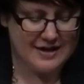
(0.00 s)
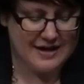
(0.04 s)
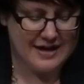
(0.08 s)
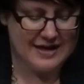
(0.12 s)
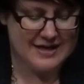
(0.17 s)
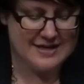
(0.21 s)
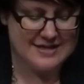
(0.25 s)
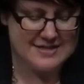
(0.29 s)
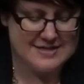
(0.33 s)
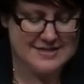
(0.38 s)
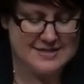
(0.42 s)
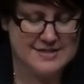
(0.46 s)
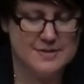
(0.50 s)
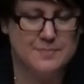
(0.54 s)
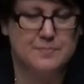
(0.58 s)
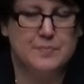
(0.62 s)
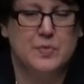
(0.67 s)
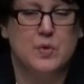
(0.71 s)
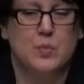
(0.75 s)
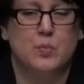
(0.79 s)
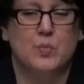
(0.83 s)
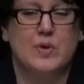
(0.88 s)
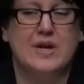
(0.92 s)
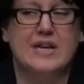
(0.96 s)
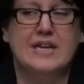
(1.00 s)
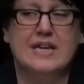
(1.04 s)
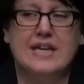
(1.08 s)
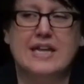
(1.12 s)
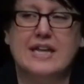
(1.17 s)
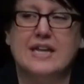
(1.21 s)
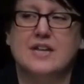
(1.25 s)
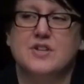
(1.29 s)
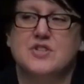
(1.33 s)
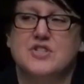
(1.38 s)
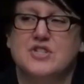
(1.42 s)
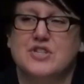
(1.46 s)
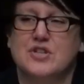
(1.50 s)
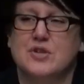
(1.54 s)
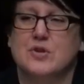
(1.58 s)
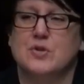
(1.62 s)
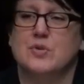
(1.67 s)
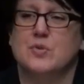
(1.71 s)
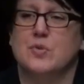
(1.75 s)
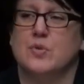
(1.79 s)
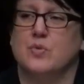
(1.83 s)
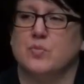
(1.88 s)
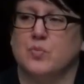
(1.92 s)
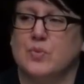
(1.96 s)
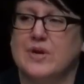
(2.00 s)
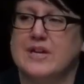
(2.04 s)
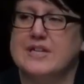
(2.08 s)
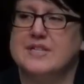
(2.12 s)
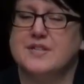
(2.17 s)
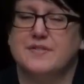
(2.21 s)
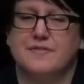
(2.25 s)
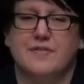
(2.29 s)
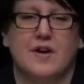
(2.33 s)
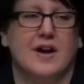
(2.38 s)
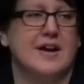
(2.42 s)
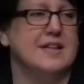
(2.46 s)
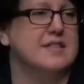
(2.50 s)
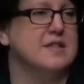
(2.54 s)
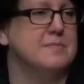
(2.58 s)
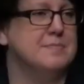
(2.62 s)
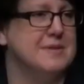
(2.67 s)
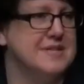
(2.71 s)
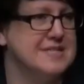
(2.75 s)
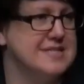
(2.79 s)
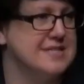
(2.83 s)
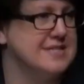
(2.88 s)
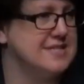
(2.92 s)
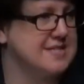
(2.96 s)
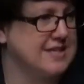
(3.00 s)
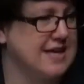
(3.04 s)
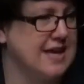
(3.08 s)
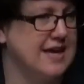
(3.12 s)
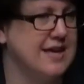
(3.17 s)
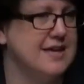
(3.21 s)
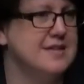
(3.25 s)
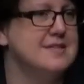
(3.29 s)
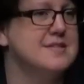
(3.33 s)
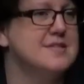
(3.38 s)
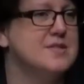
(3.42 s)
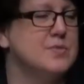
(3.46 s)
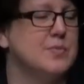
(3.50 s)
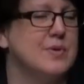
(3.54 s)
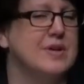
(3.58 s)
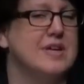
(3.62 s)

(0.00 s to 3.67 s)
is we need to redefine the business case.